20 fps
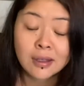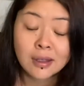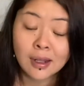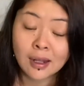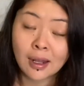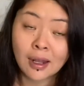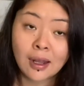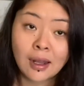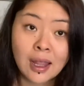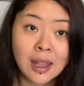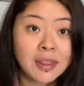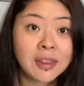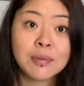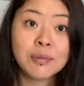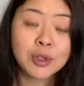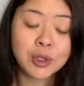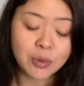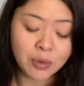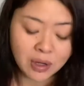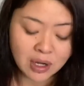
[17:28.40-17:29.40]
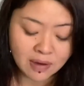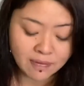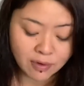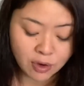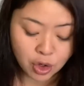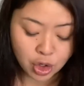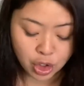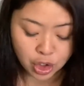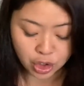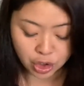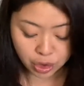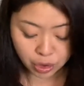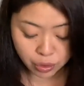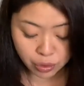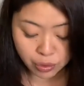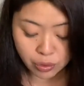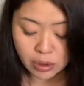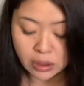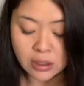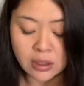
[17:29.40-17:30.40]
Let them do whatever.
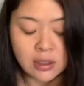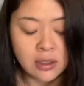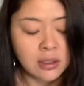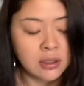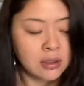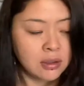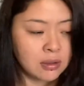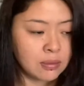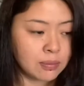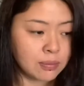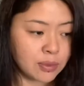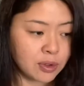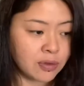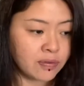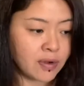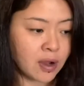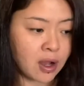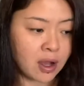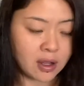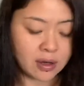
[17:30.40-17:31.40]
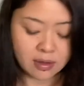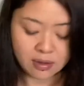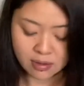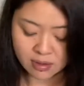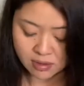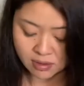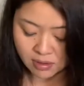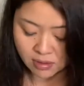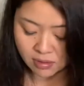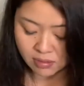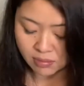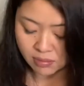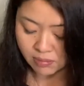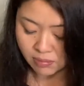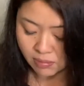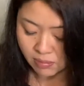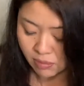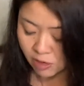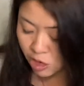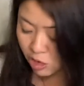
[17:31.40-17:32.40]
You move on.
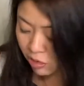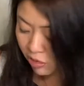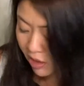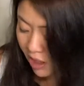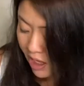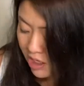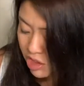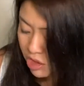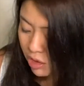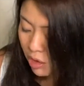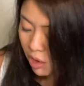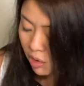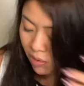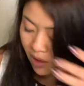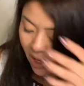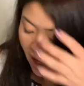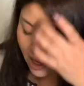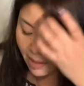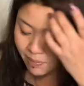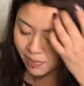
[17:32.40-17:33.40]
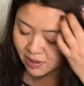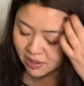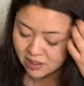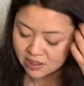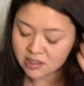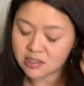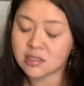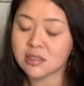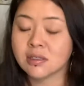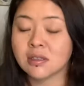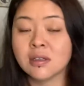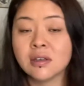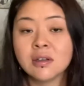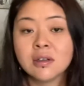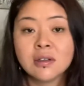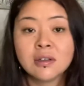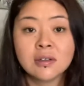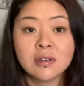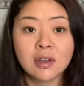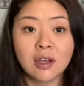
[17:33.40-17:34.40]
Create your own happiness.
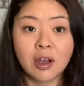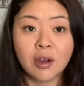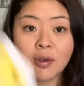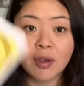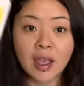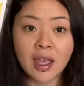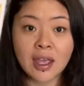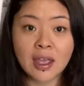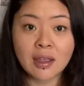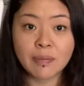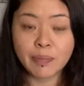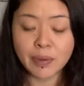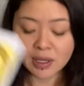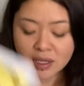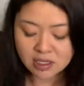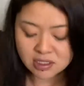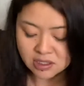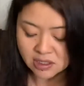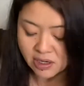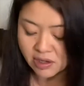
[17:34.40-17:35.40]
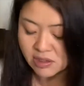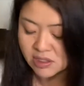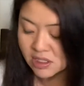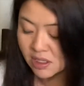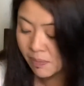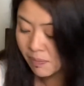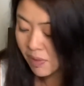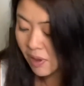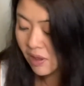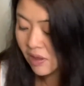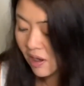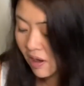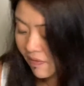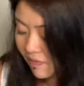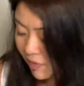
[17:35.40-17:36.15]
Okay? Because there's something there for